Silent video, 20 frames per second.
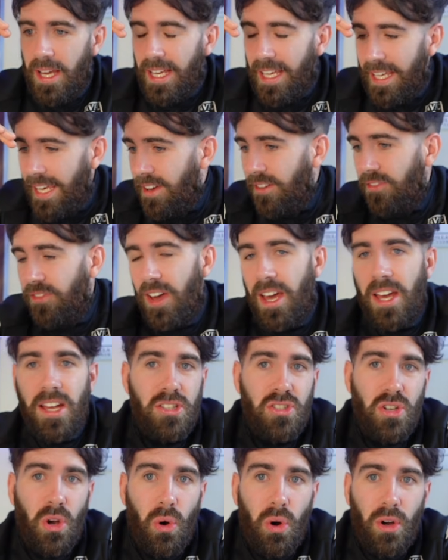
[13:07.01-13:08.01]
give a
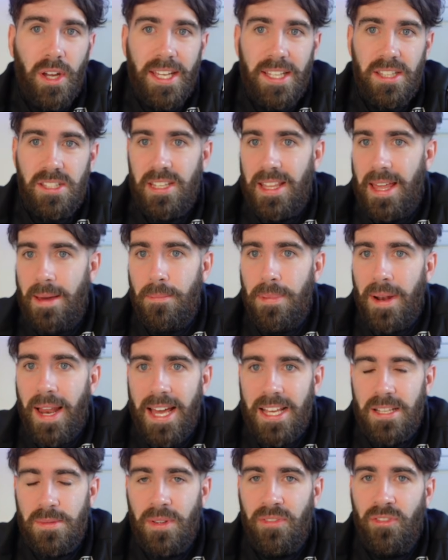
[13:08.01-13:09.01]
talking to them
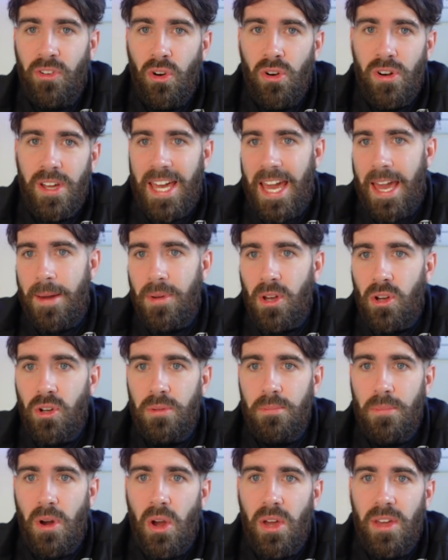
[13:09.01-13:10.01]
players before a game and could
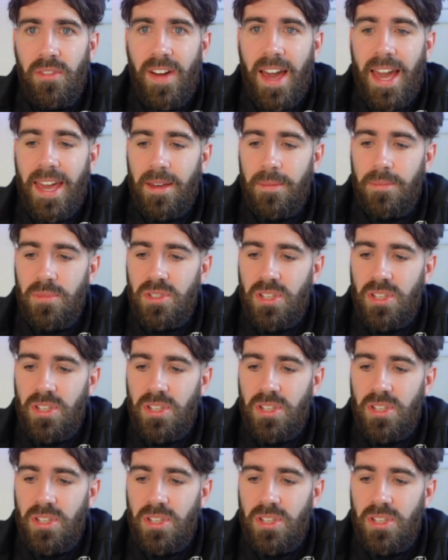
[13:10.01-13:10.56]
motivate them.